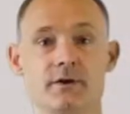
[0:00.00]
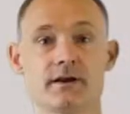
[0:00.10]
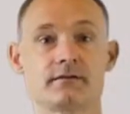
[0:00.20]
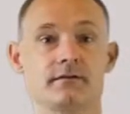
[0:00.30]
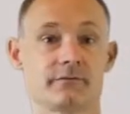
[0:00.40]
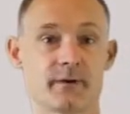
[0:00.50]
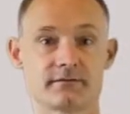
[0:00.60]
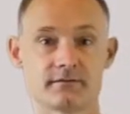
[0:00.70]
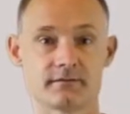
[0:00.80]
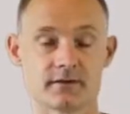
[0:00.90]
connector
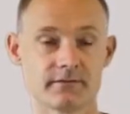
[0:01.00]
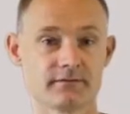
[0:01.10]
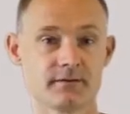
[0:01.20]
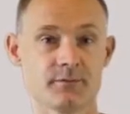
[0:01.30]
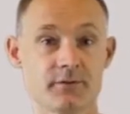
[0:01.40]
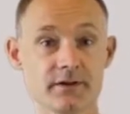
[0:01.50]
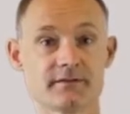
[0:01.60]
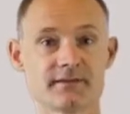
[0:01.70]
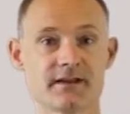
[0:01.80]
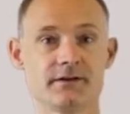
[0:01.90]
inspections. I've got something really
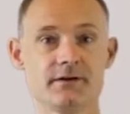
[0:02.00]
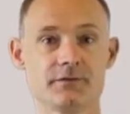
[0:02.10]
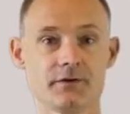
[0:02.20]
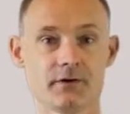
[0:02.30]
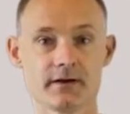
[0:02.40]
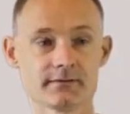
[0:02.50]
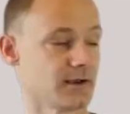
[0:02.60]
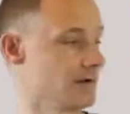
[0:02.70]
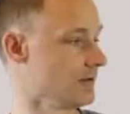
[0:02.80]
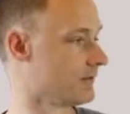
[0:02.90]
exciting here for you guys.
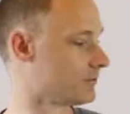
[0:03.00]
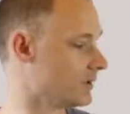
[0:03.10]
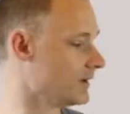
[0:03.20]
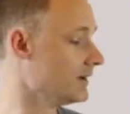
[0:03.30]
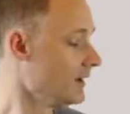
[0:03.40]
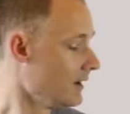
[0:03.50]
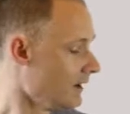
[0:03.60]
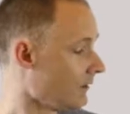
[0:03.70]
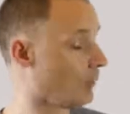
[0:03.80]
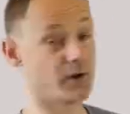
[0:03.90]
I call this one
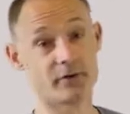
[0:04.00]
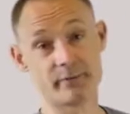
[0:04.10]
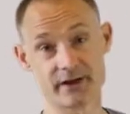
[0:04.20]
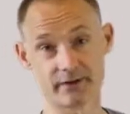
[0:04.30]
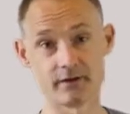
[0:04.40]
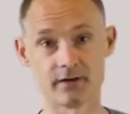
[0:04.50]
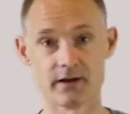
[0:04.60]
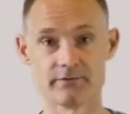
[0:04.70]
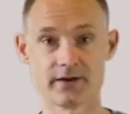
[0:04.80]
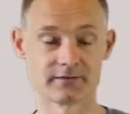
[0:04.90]
the Widowmaker.
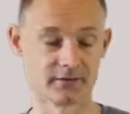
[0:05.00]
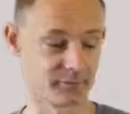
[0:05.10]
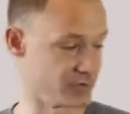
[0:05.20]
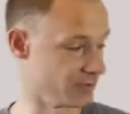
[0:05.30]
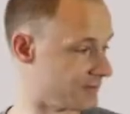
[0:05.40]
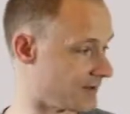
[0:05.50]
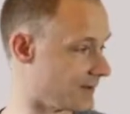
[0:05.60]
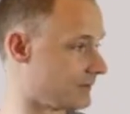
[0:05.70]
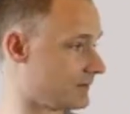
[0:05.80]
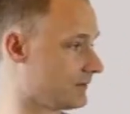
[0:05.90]
I've actually pulled this out
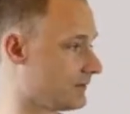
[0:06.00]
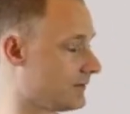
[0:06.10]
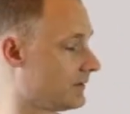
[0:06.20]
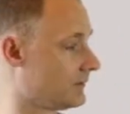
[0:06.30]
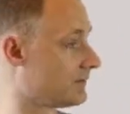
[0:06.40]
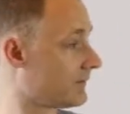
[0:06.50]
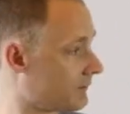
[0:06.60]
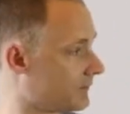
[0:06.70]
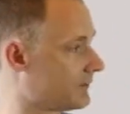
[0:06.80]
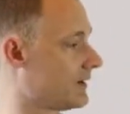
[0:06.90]
of service
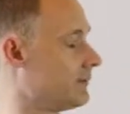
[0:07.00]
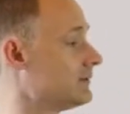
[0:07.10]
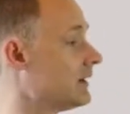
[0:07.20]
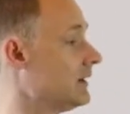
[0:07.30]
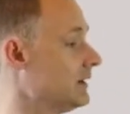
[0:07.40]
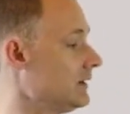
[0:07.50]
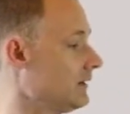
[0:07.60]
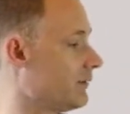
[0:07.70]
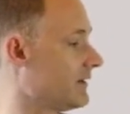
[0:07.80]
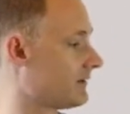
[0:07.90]
several times.
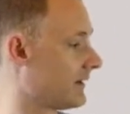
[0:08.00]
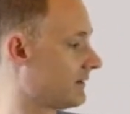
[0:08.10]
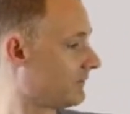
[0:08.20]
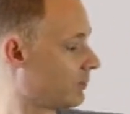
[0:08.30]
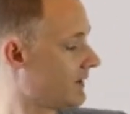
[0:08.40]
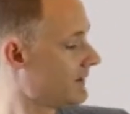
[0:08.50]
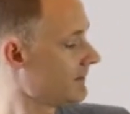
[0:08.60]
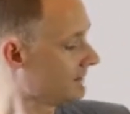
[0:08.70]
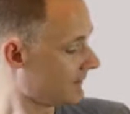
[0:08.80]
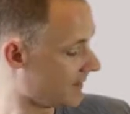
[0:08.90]
It is a
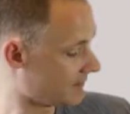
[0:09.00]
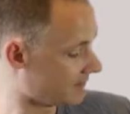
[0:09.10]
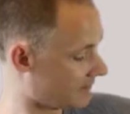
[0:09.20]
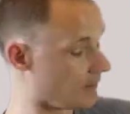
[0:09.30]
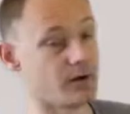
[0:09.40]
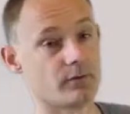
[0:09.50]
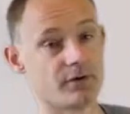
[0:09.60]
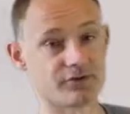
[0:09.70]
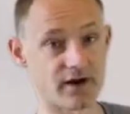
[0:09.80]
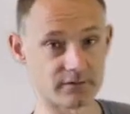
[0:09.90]
twin lanyard,
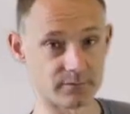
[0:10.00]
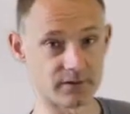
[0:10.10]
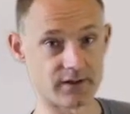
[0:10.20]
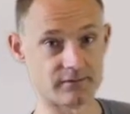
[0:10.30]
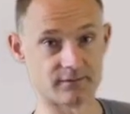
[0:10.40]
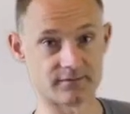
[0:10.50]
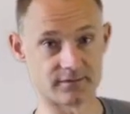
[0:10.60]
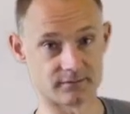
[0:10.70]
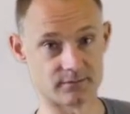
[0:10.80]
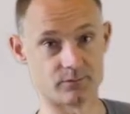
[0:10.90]
retractable lanyard
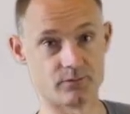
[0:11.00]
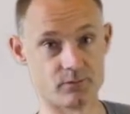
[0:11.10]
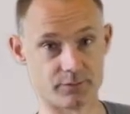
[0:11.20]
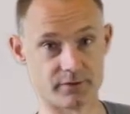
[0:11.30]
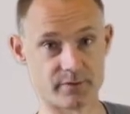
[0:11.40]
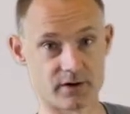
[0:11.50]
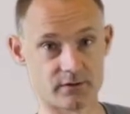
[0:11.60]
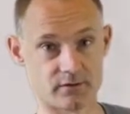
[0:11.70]
system with rebar